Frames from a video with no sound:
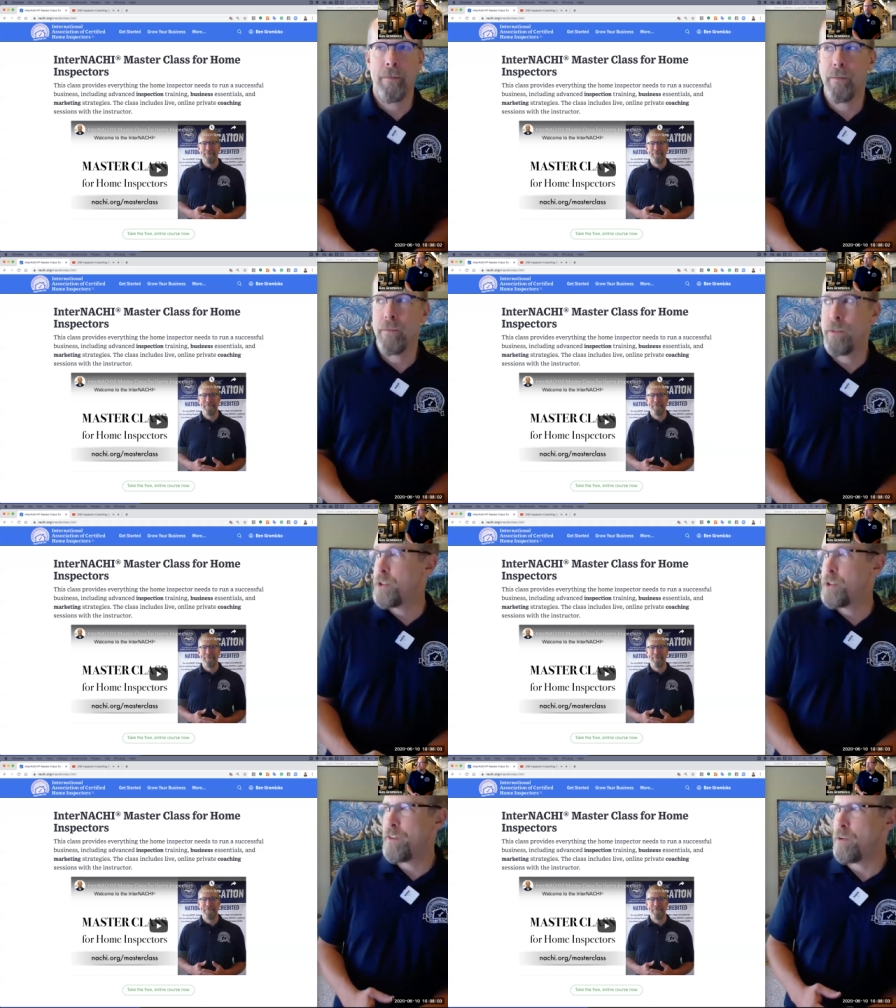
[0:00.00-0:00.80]
There's
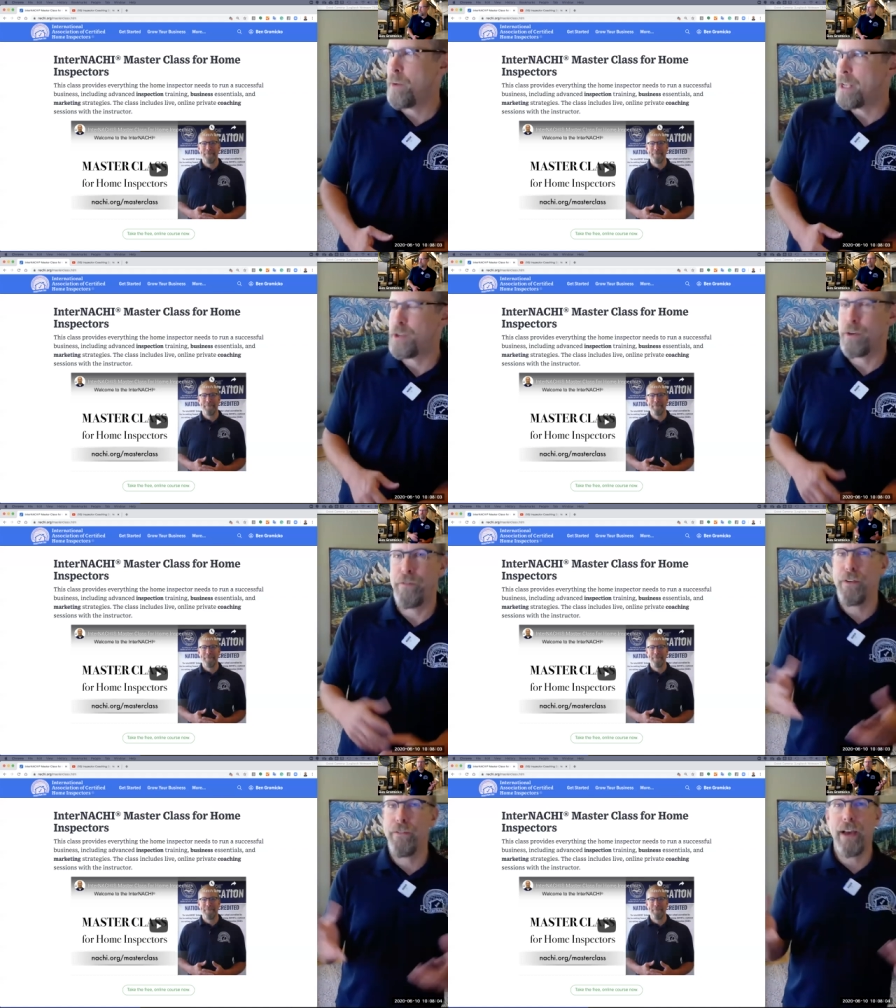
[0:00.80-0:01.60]
only a few ways. So if
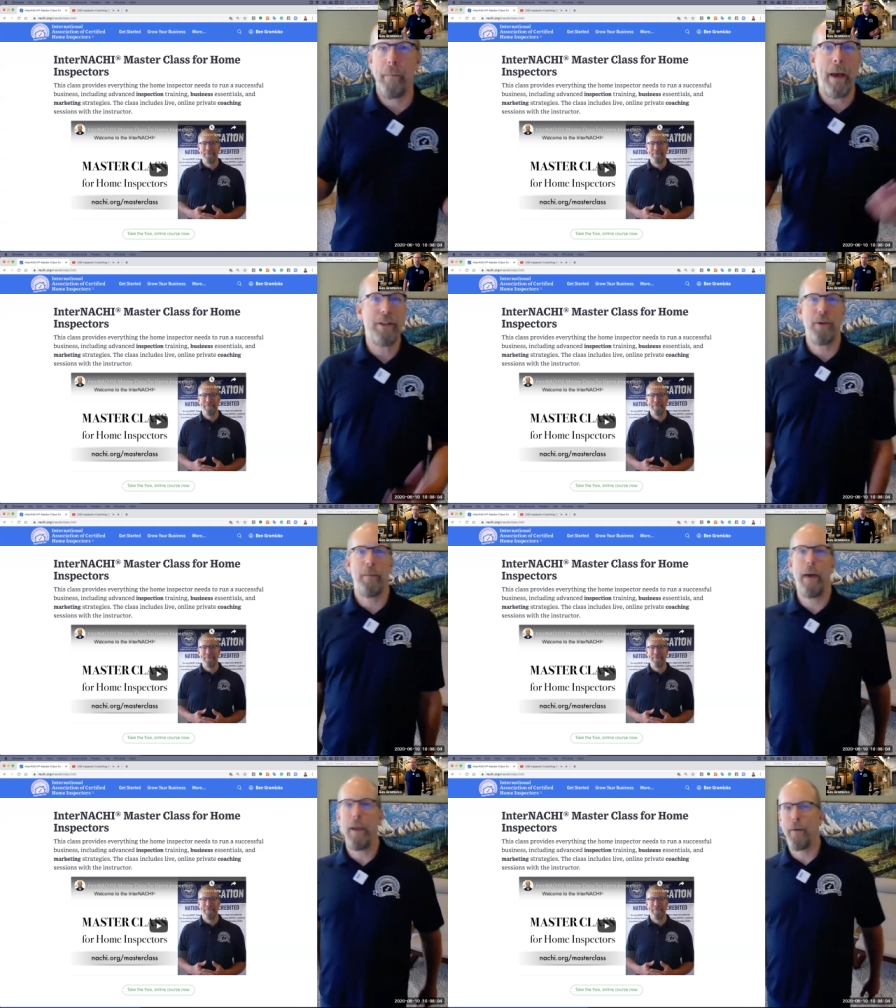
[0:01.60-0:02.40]
you've got a pencil and
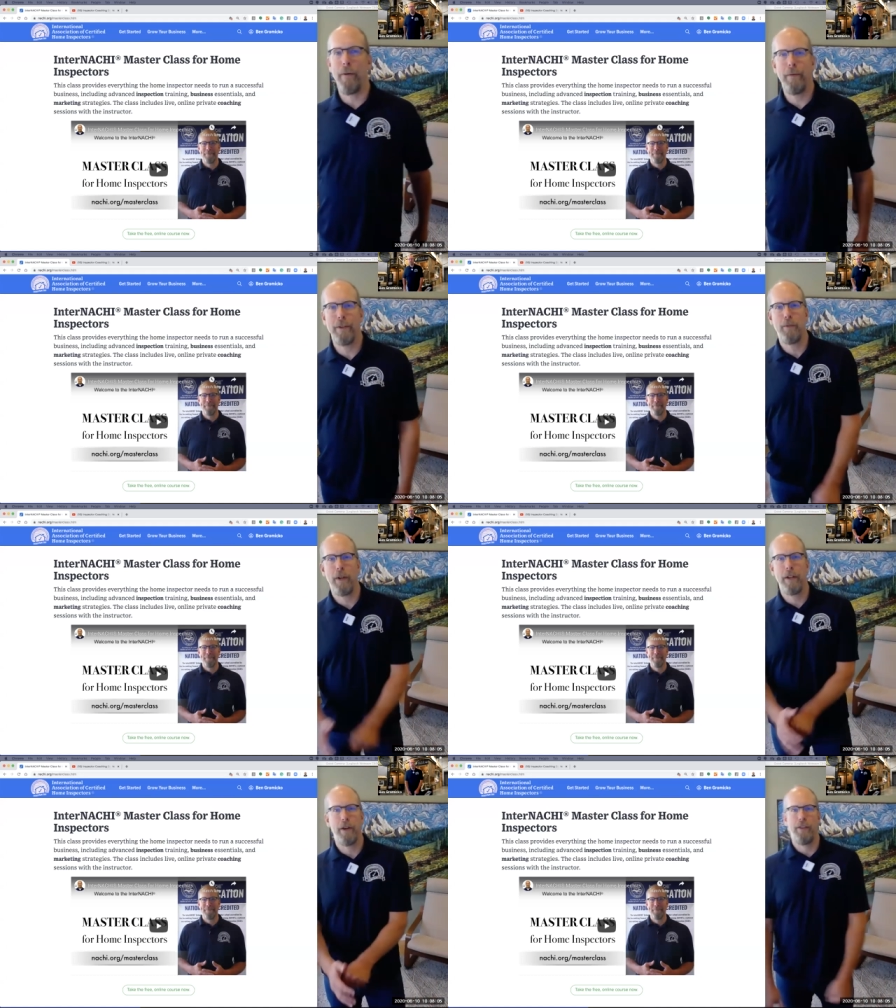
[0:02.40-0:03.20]
paper, this is one of
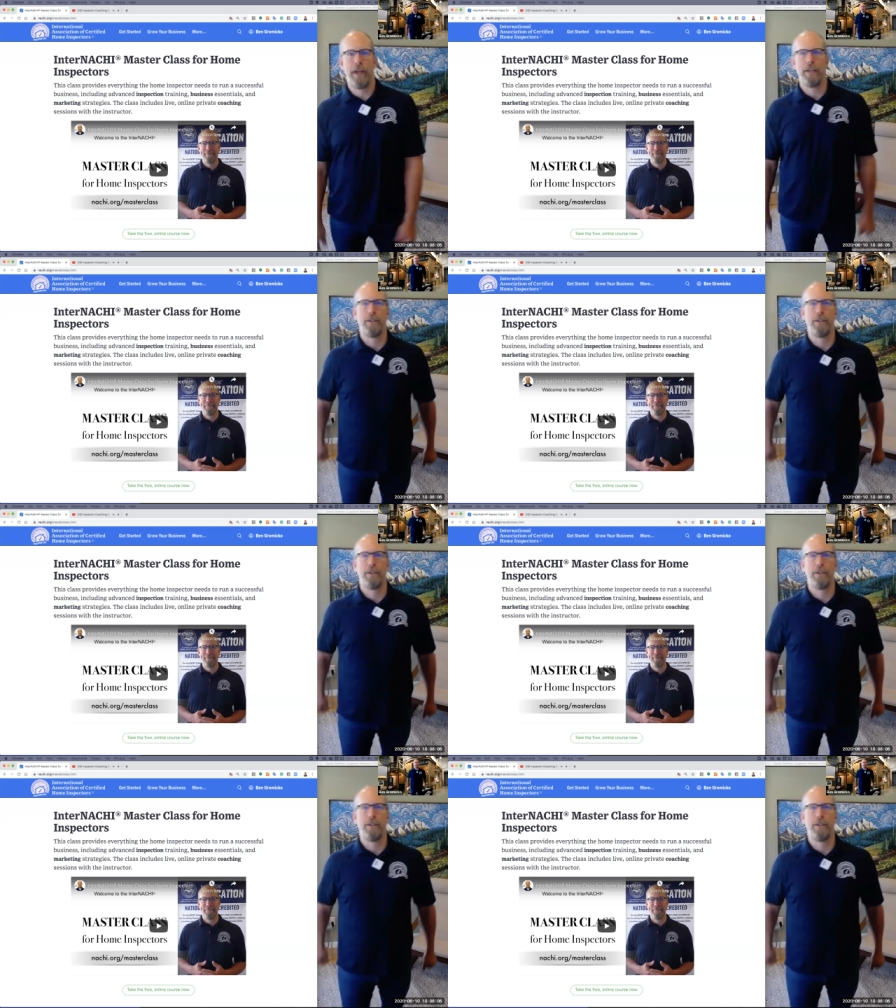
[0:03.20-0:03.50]
the good things you